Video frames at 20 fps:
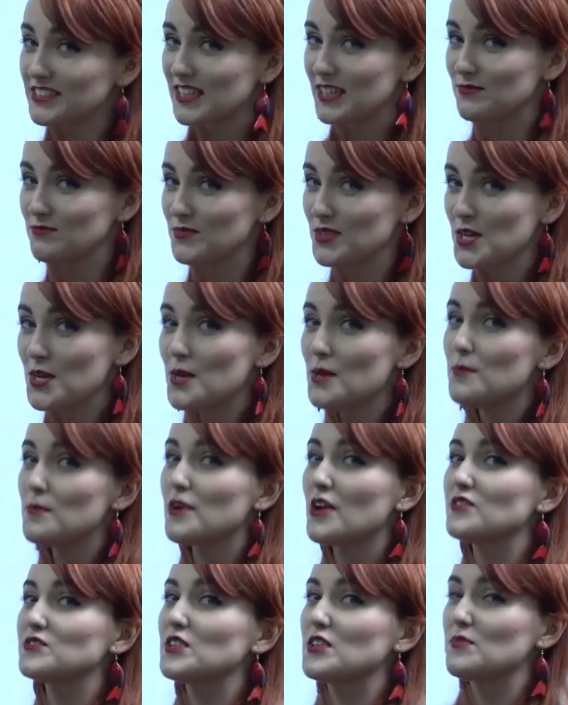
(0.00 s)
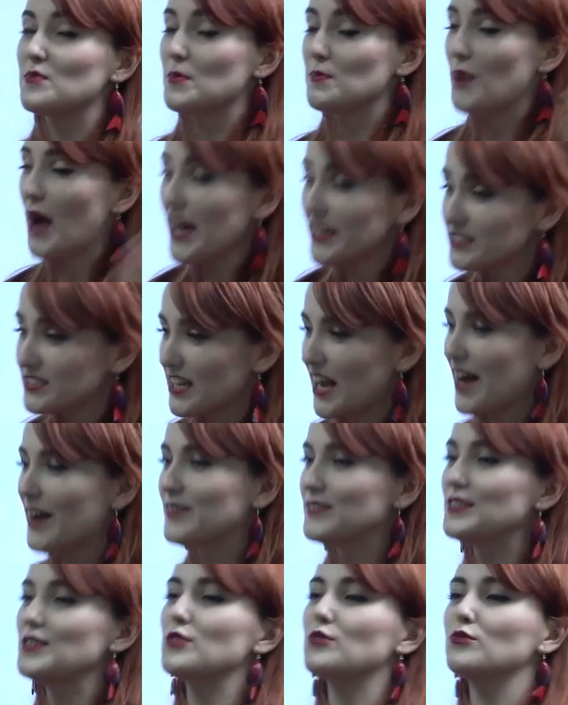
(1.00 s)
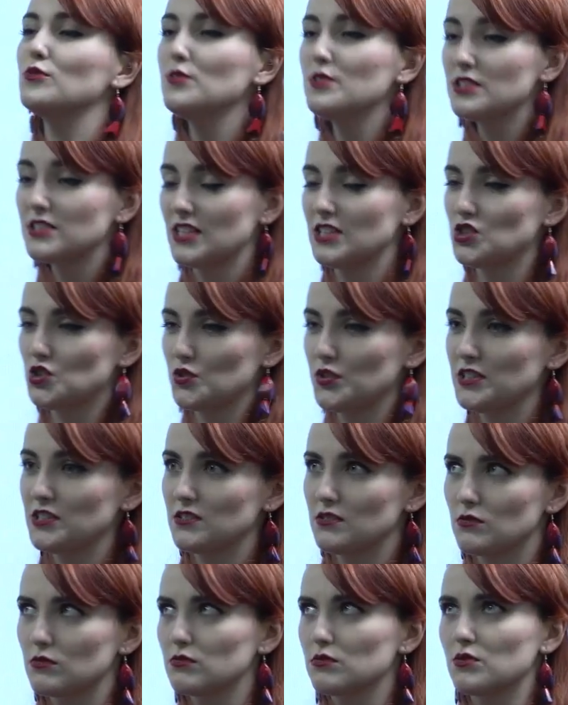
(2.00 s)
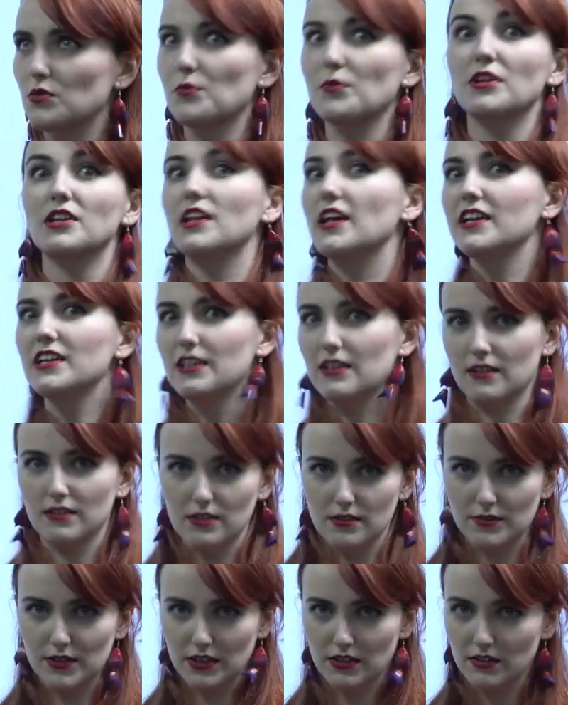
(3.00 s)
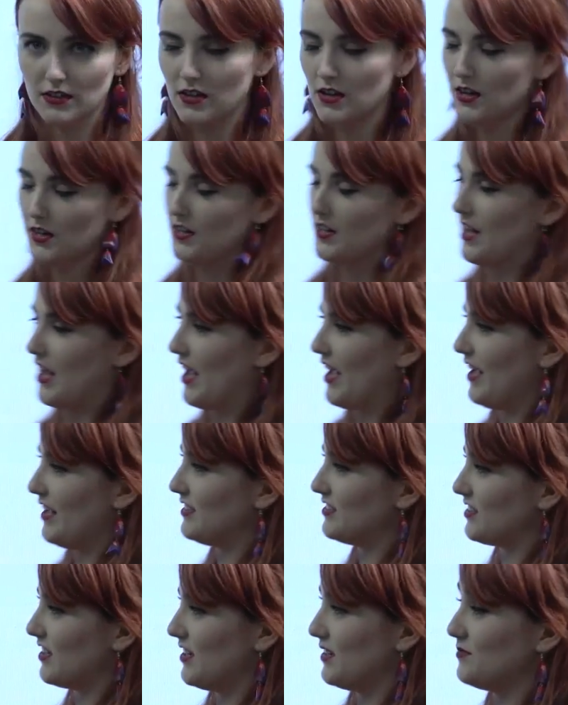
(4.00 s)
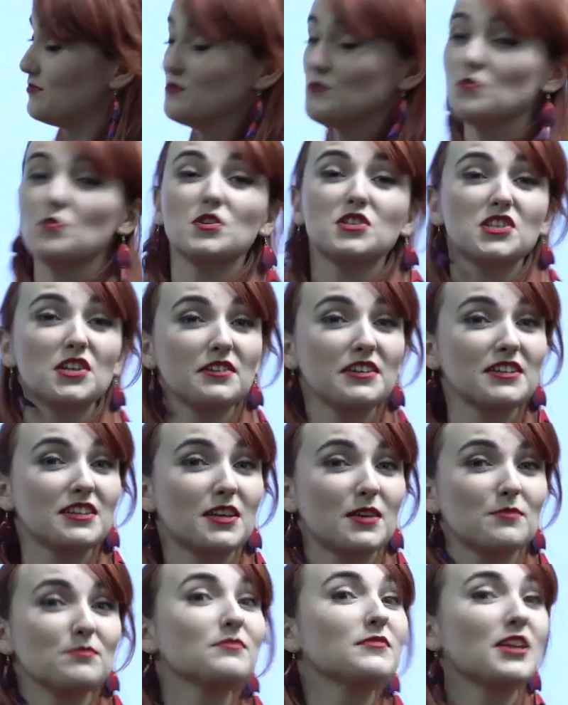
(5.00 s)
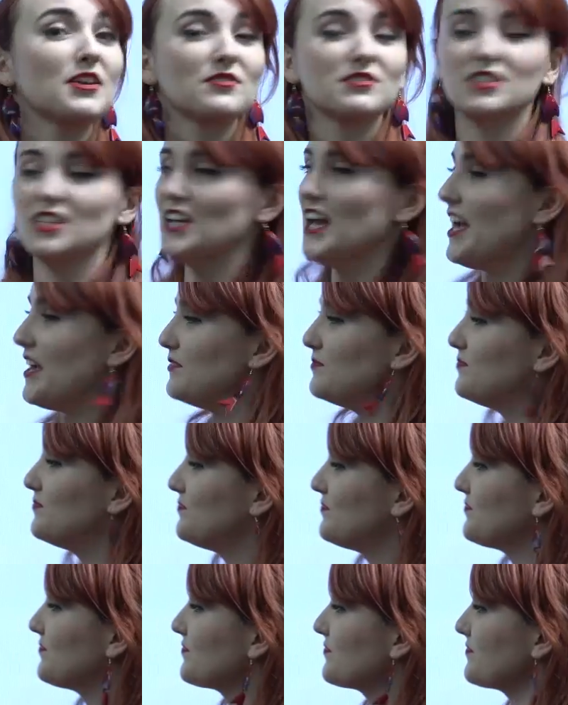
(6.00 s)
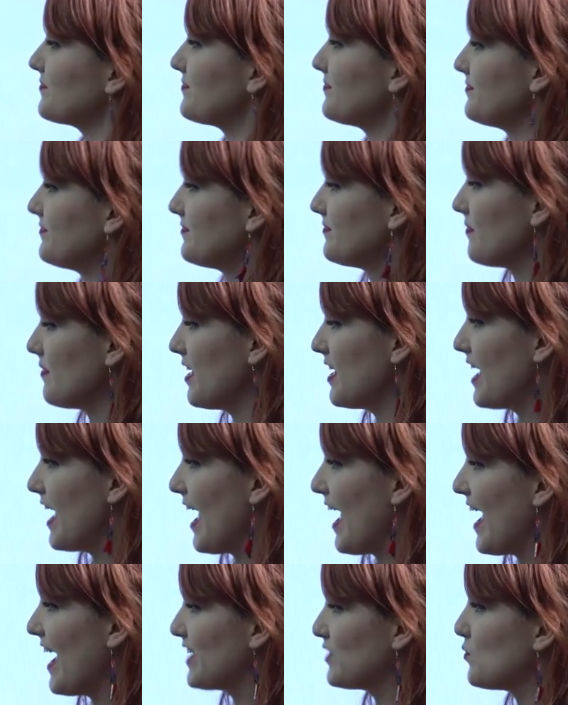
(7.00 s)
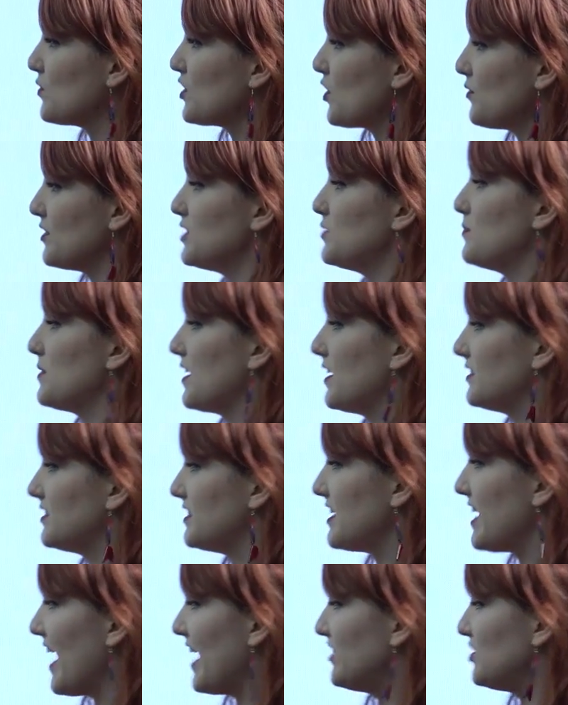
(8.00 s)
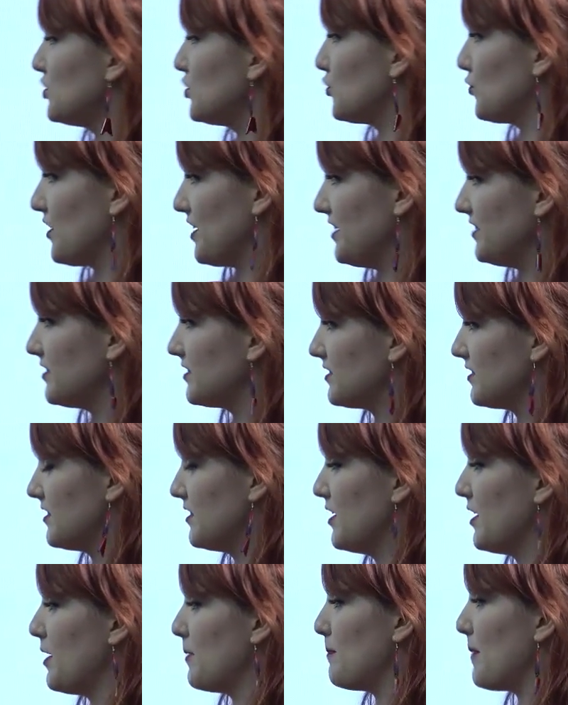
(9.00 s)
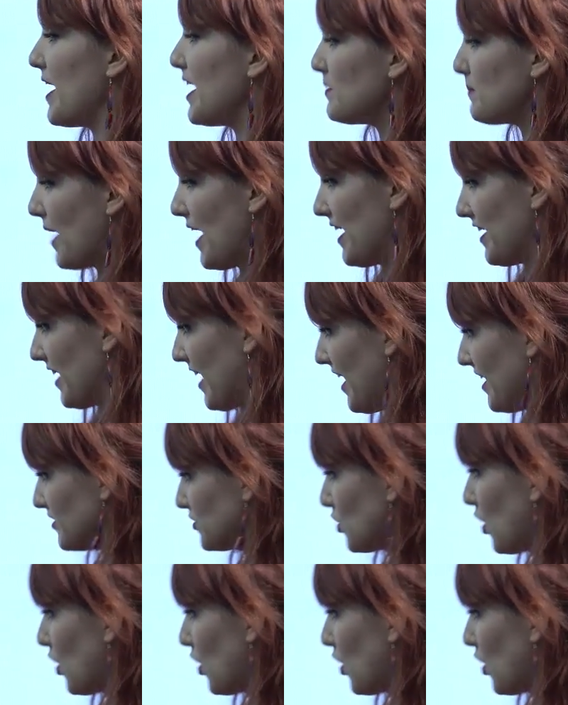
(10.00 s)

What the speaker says: them, because they've been passed down through the centuries, through the millennia even, and we still eat them even today. And we know this because the ancient Greeks made pancakes